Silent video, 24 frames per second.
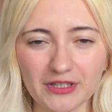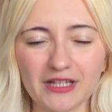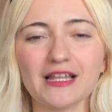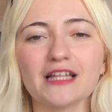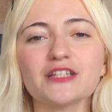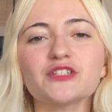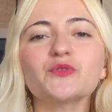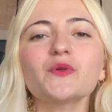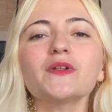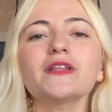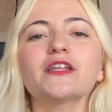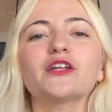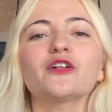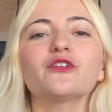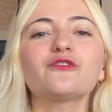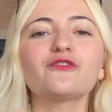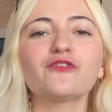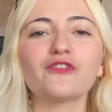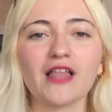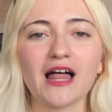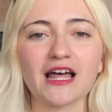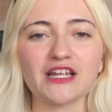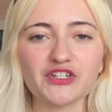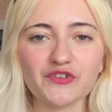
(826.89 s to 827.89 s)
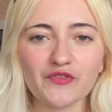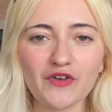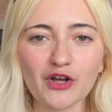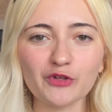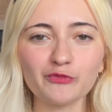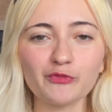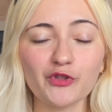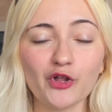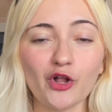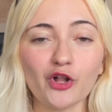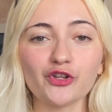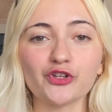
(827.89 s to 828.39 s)
Let's do a little flash round
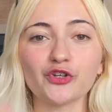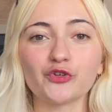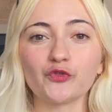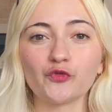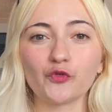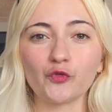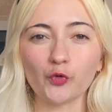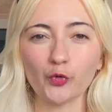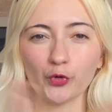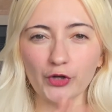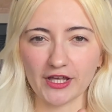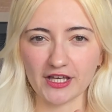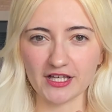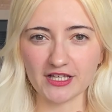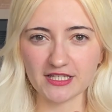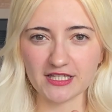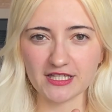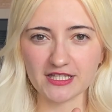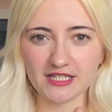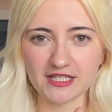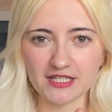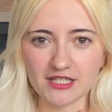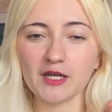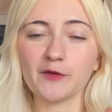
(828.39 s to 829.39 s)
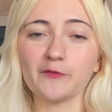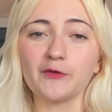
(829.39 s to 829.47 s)
with all the rookies,